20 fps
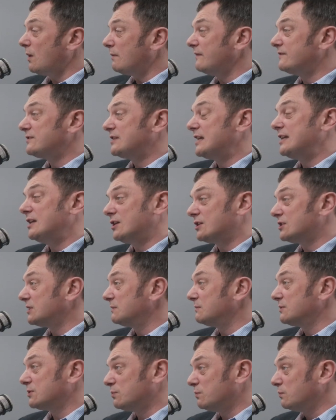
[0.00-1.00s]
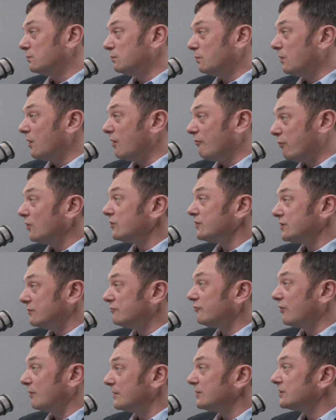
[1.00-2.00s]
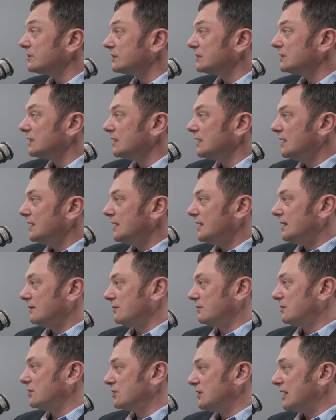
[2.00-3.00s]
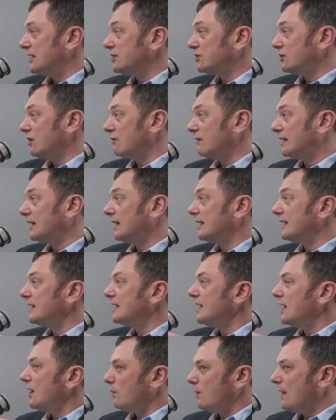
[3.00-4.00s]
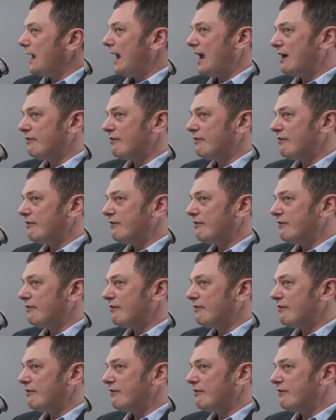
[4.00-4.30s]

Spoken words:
we've seen customers have wanted from us, because historically we've